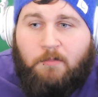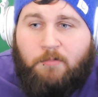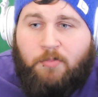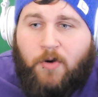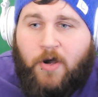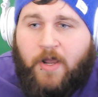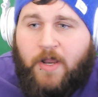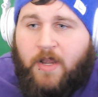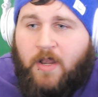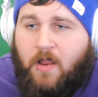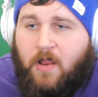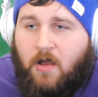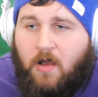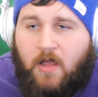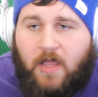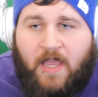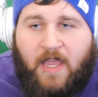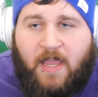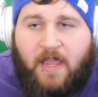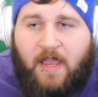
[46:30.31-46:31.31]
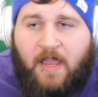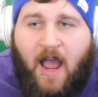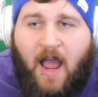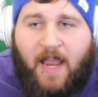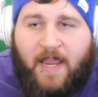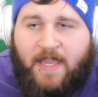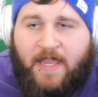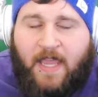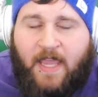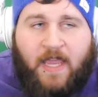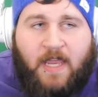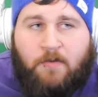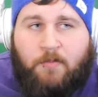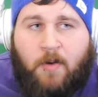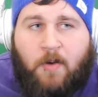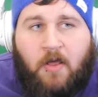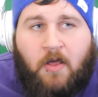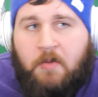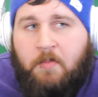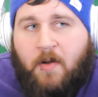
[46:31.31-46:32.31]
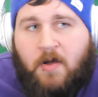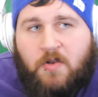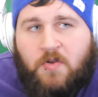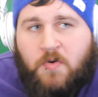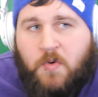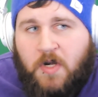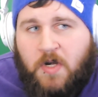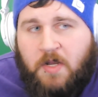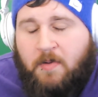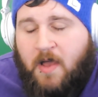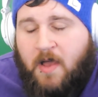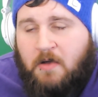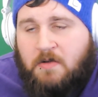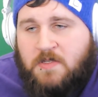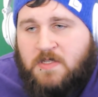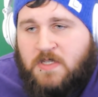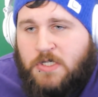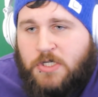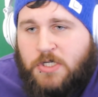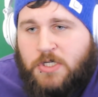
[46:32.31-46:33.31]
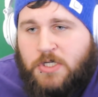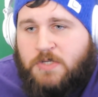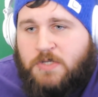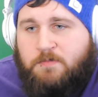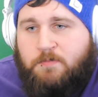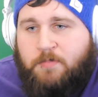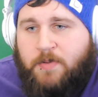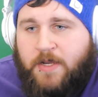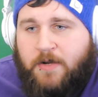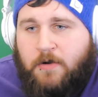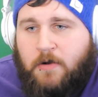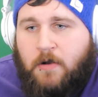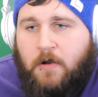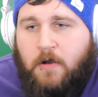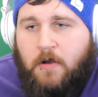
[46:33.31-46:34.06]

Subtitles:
But I gained probably about 20 pounds in just beer.